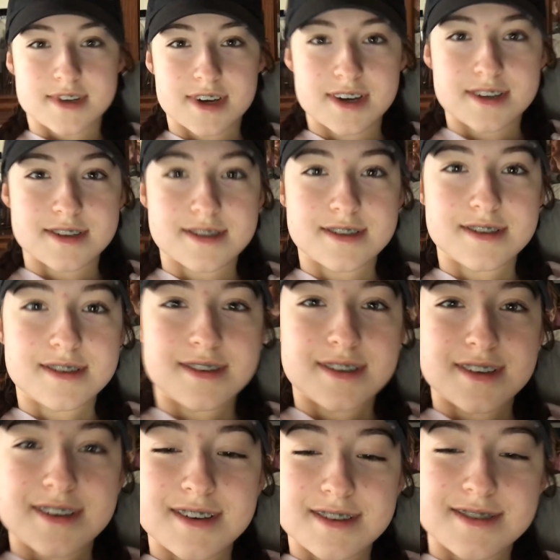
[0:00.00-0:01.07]
Good.
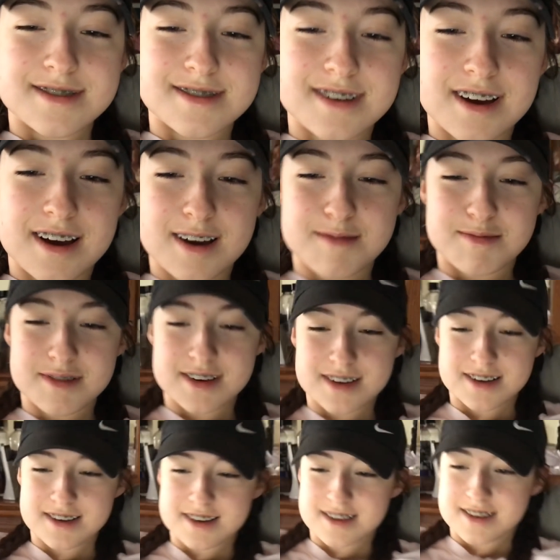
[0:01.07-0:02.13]
Stop.
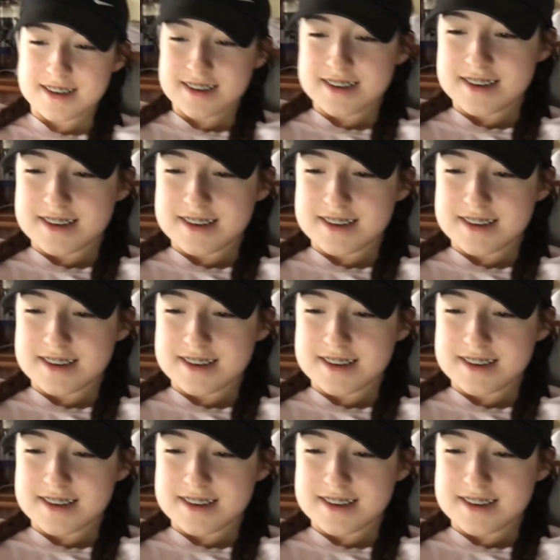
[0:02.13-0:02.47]
I didn't know you were